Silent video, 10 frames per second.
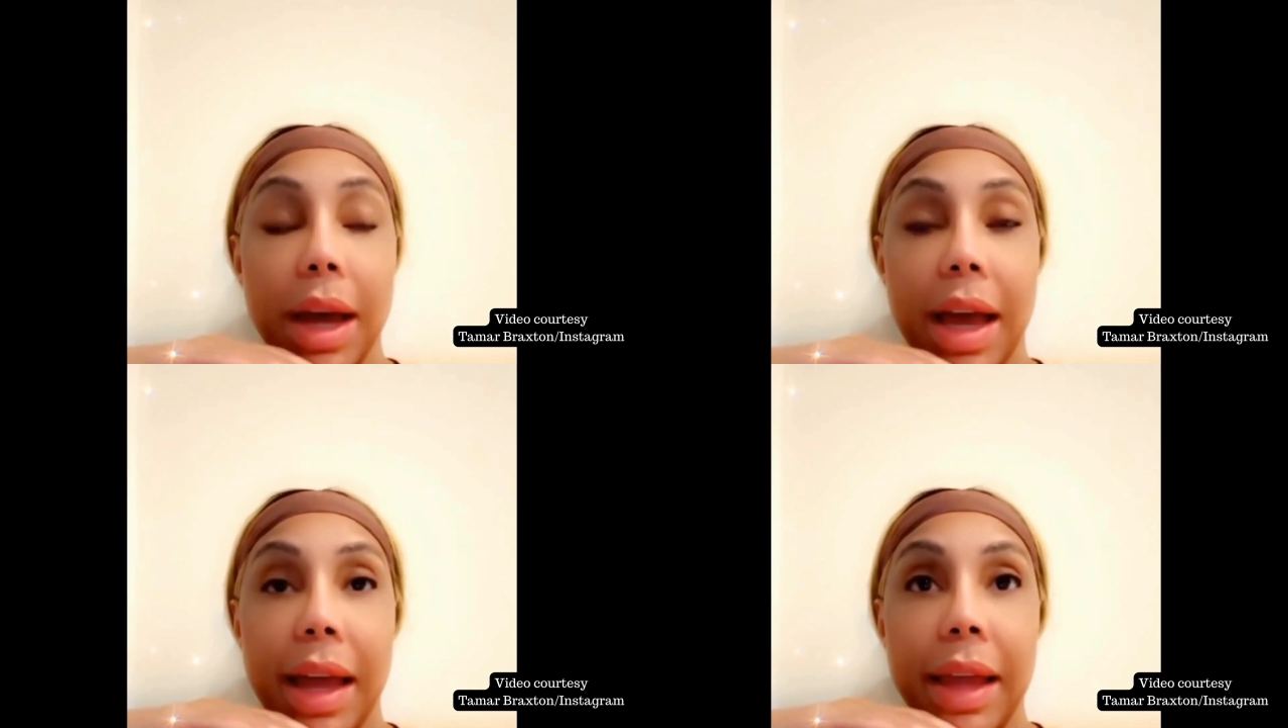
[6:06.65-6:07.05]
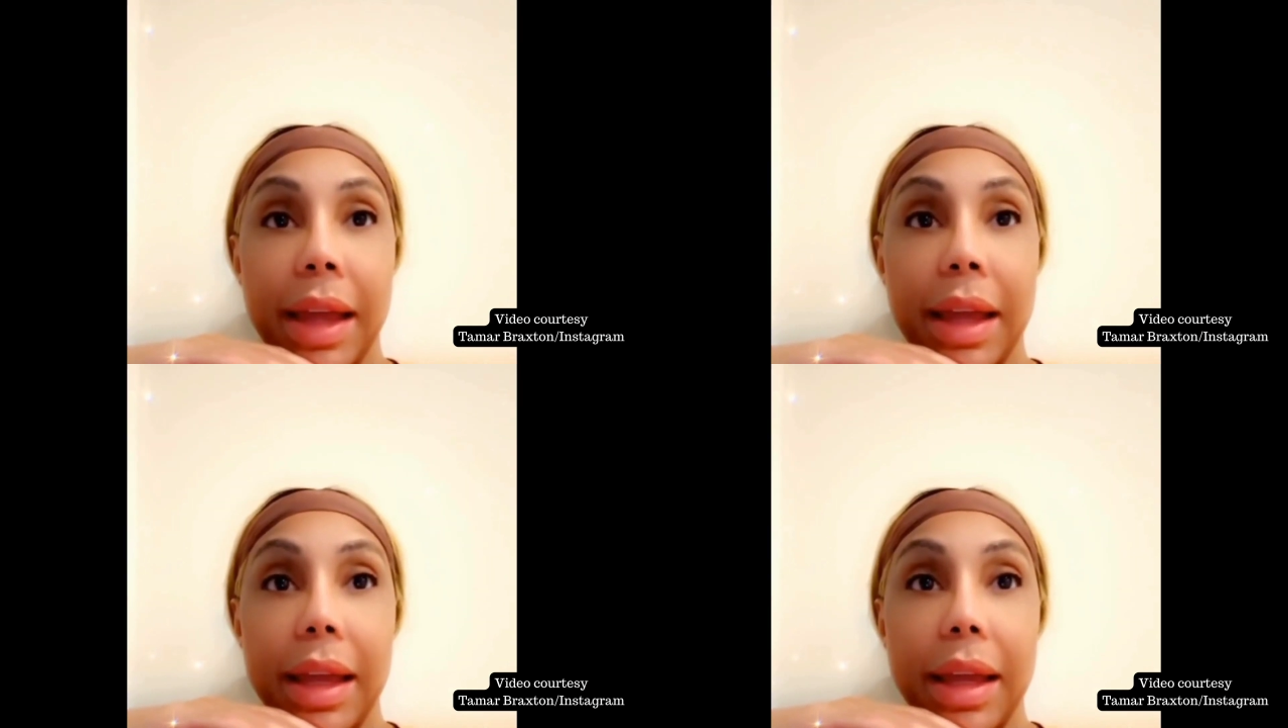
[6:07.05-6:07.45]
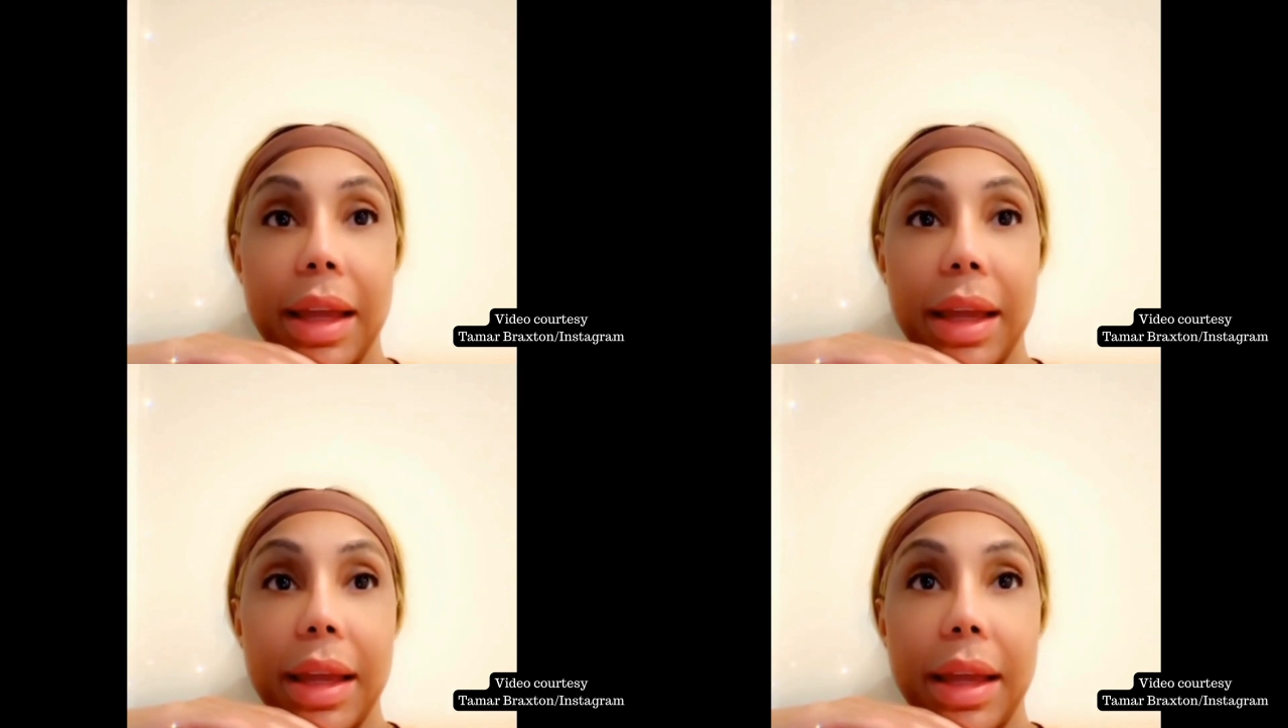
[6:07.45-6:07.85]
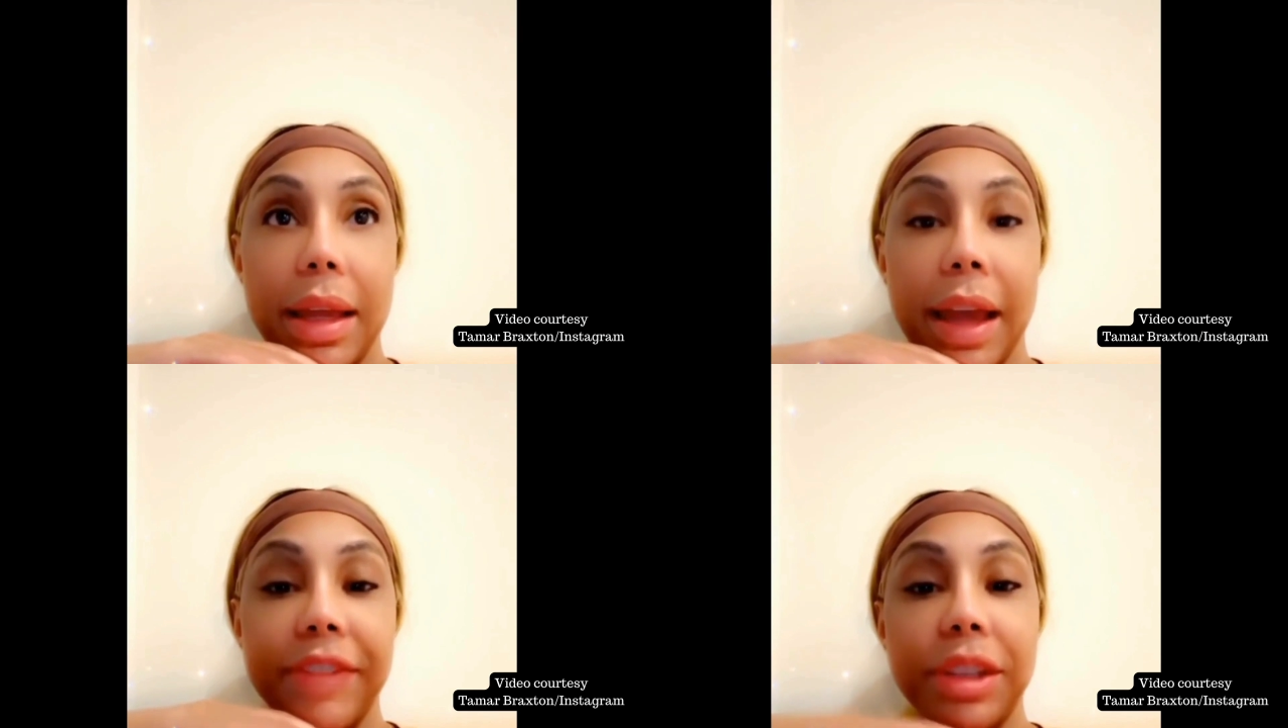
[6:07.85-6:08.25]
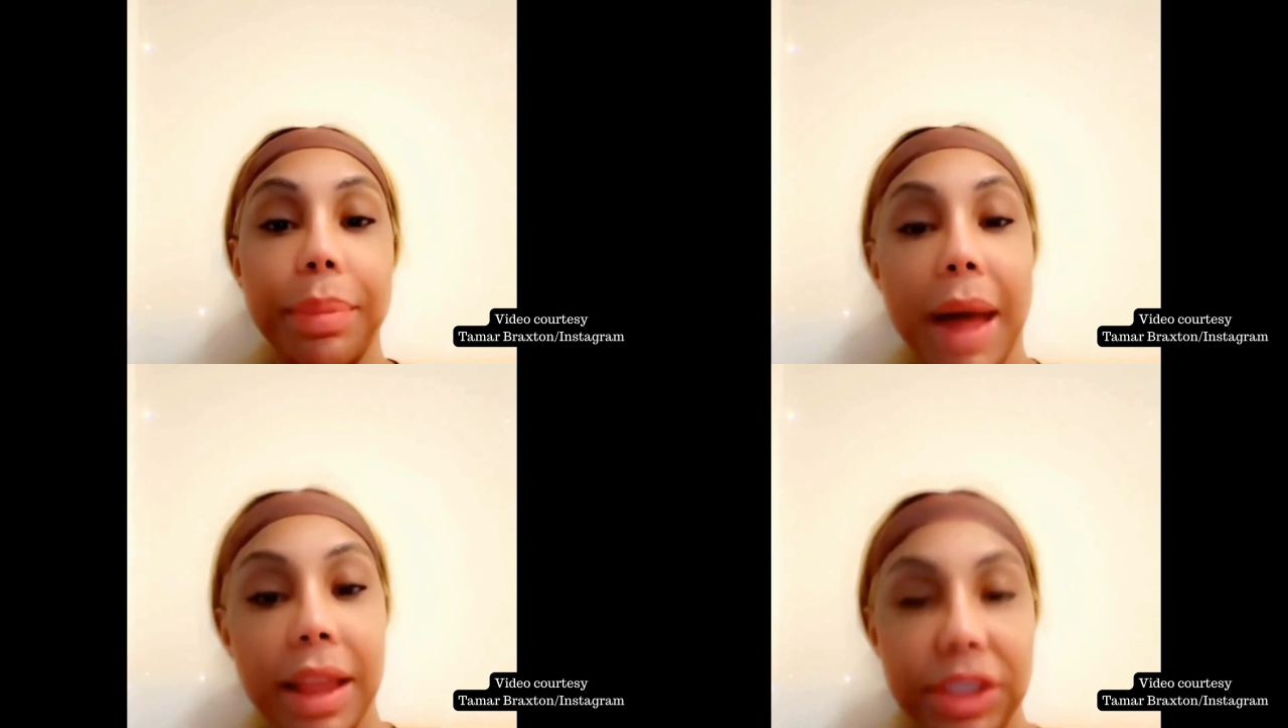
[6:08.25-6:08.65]
I have to
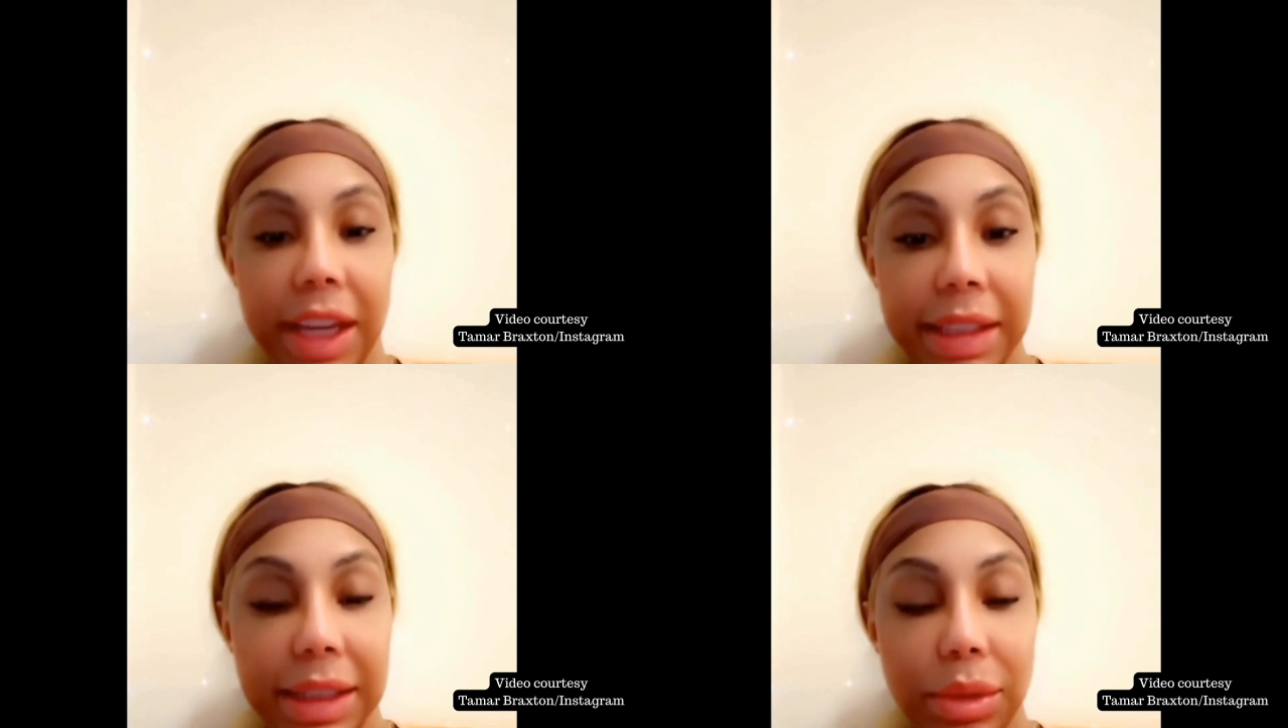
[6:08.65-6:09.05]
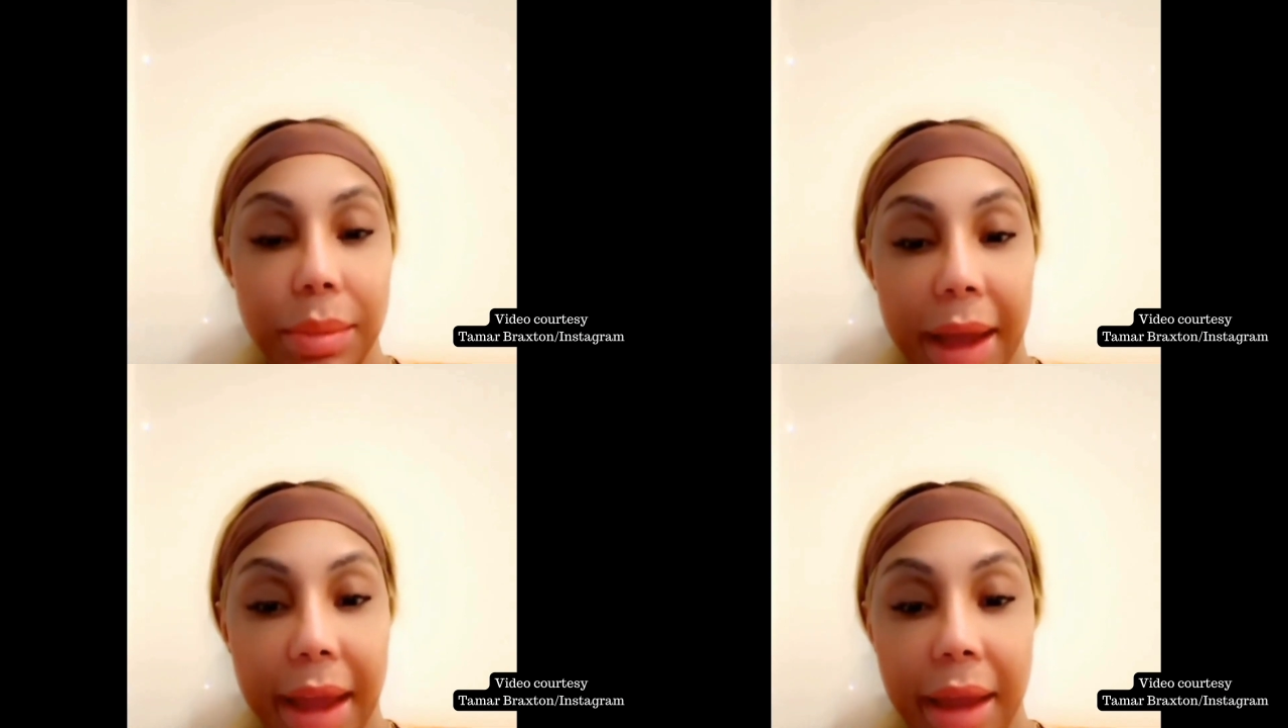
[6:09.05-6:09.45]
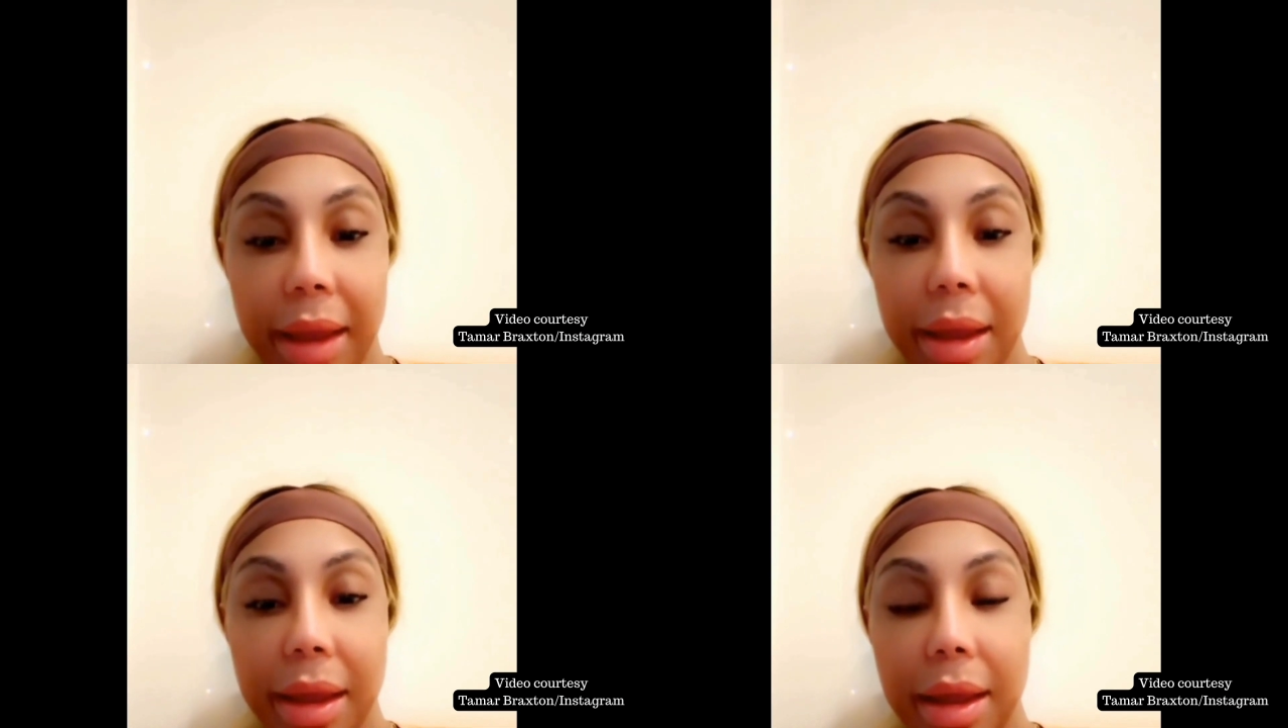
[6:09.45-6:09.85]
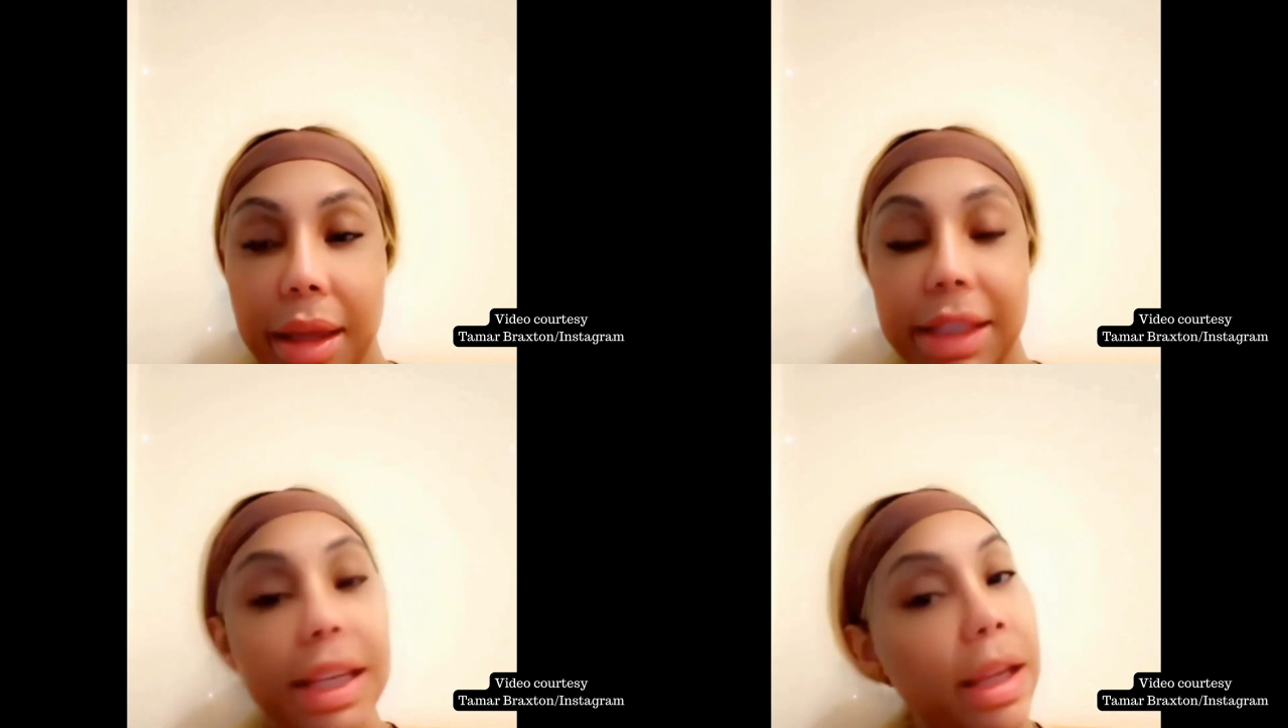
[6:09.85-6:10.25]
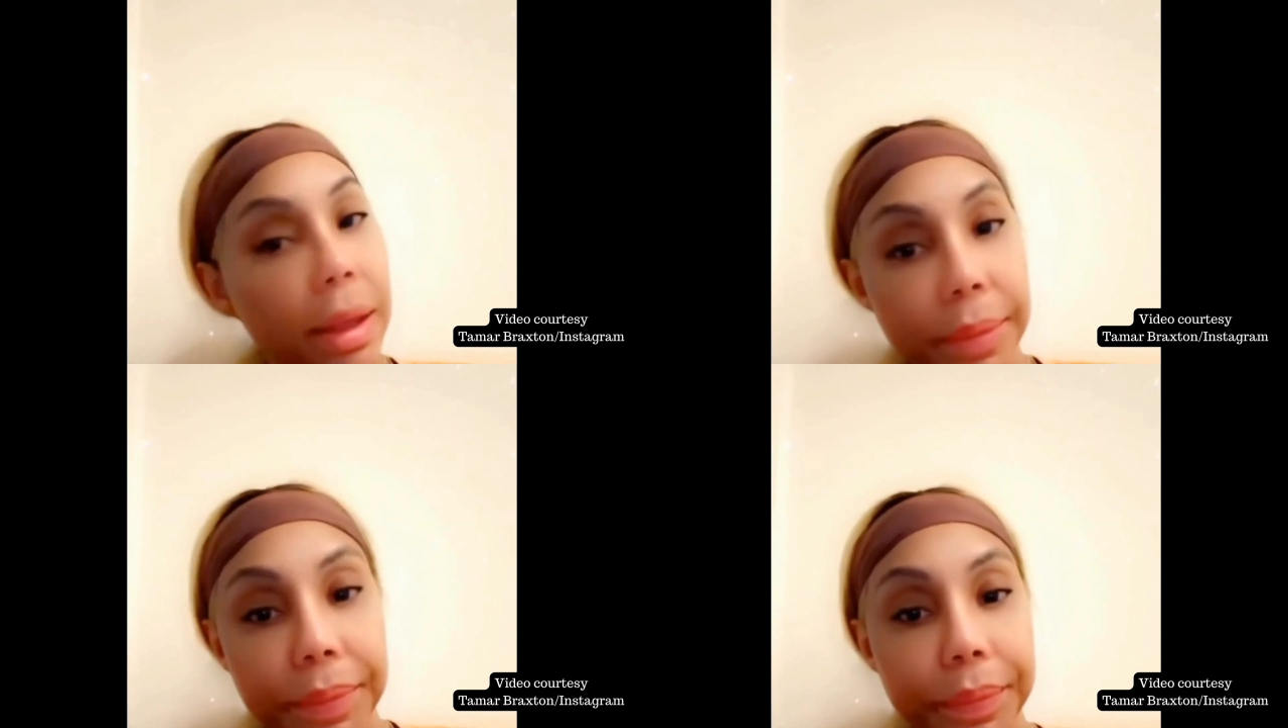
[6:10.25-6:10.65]
apologize to my
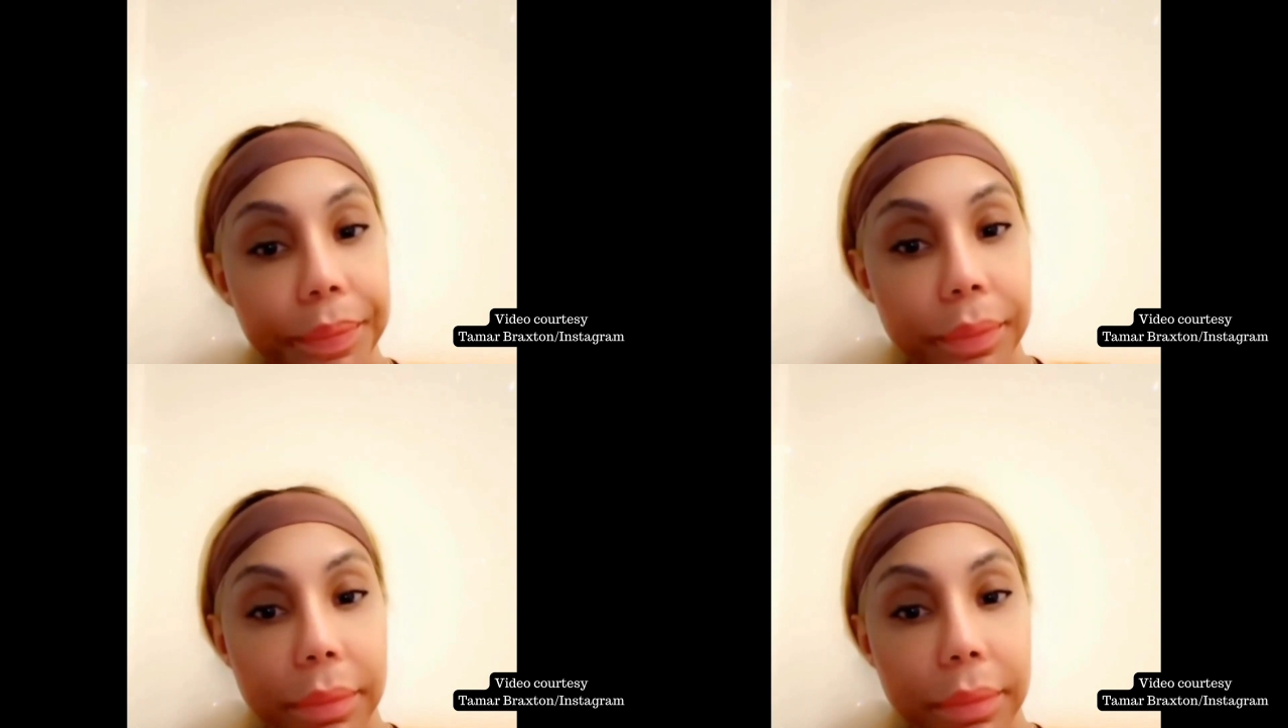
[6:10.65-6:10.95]
team